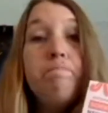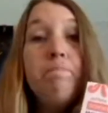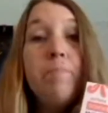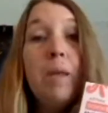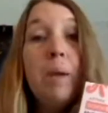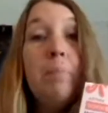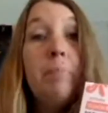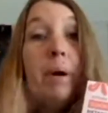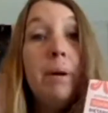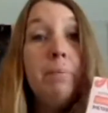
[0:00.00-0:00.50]

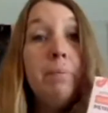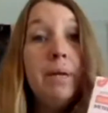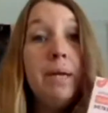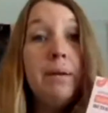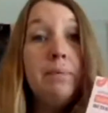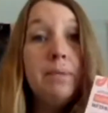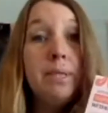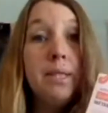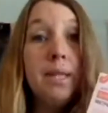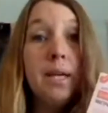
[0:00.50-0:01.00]
bump it
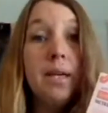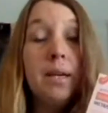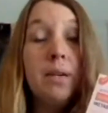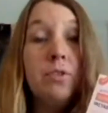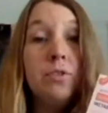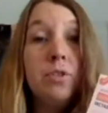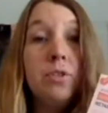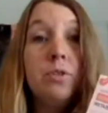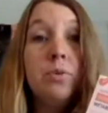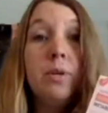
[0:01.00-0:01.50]
up to that
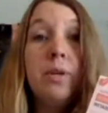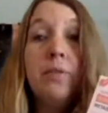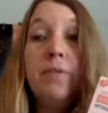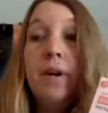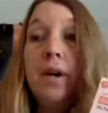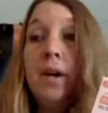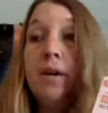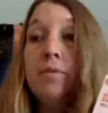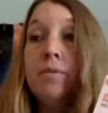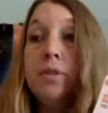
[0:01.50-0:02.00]

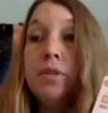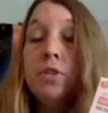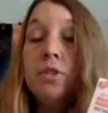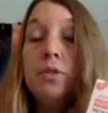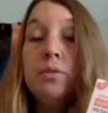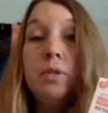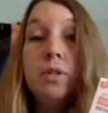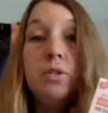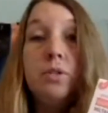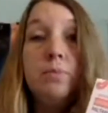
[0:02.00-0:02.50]
125 or the
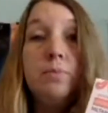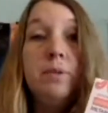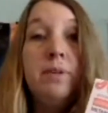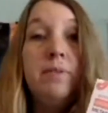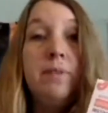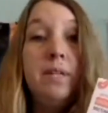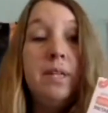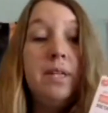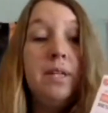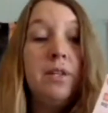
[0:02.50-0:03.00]
200 PV
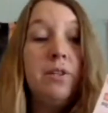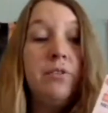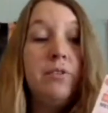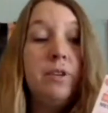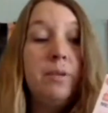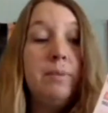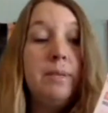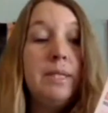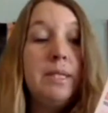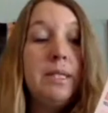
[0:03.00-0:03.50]
to get your
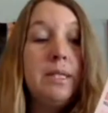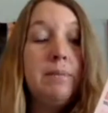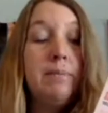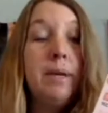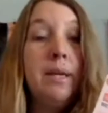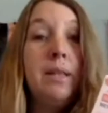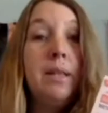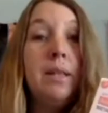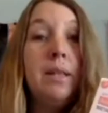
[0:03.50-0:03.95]
freebies this month.